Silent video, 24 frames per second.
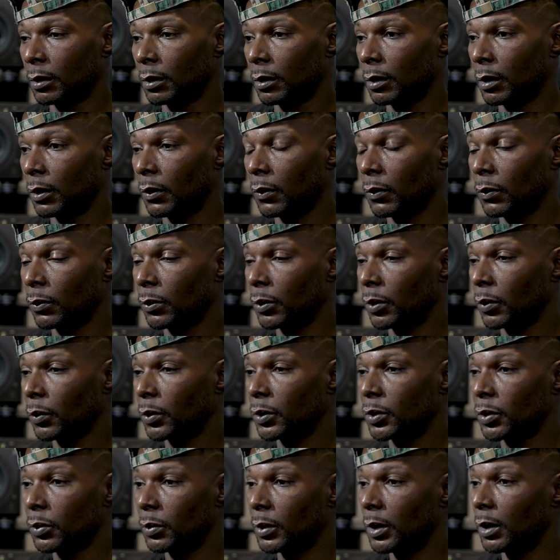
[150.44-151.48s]
I don't know
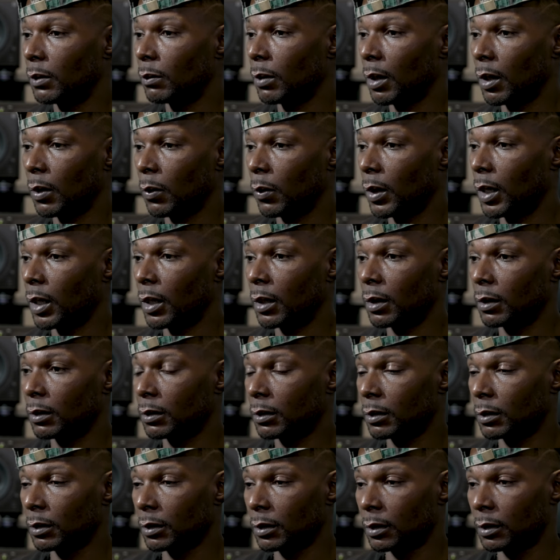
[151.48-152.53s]
what you mean by wild.
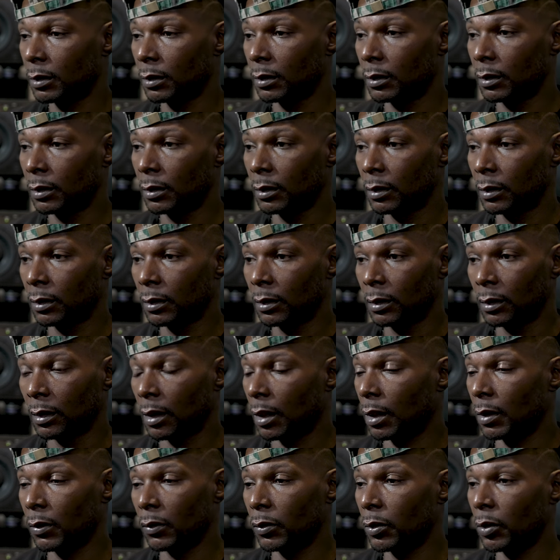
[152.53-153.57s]
I
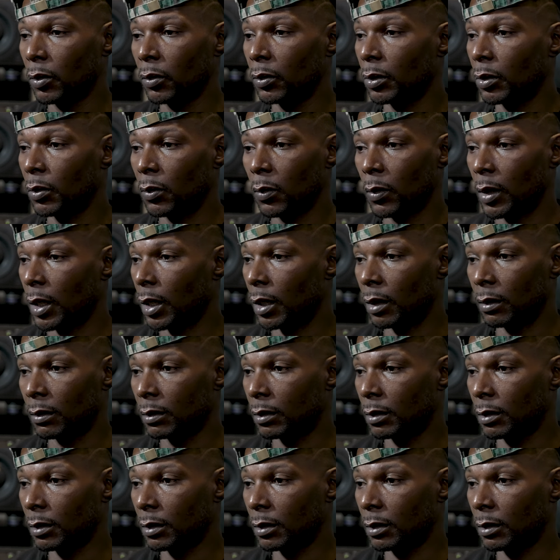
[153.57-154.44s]
don't know no wild.